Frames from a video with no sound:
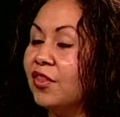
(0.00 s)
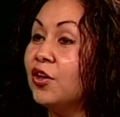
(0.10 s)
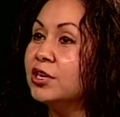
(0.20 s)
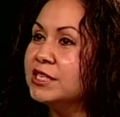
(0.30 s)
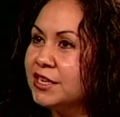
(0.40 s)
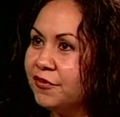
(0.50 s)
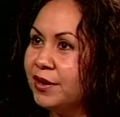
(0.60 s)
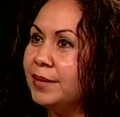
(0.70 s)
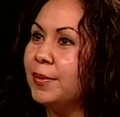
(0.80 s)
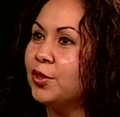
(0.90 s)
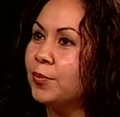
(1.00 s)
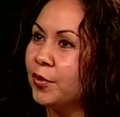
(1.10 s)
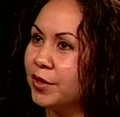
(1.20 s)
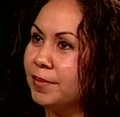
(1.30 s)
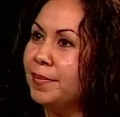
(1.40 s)
They're different, but they're
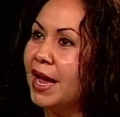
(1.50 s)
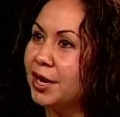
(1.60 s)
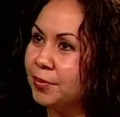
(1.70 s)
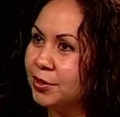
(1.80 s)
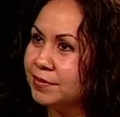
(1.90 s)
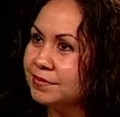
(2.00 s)
both compatible.